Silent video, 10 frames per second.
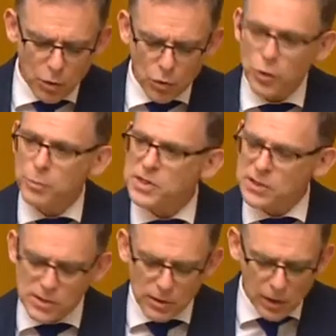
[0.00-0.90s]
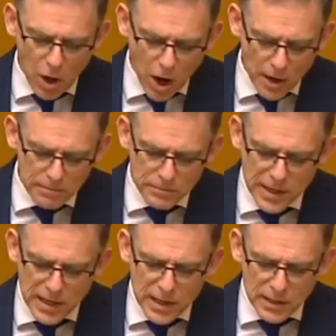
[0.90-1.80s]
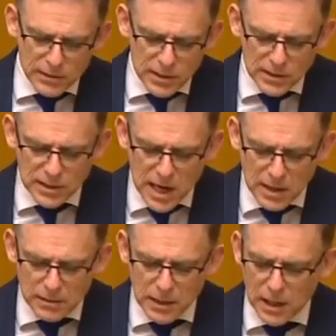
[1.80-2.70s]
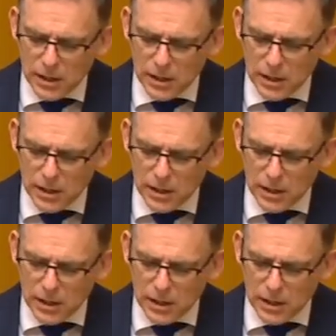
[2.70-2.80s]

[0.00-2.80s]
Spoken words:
or your business online. The internet, our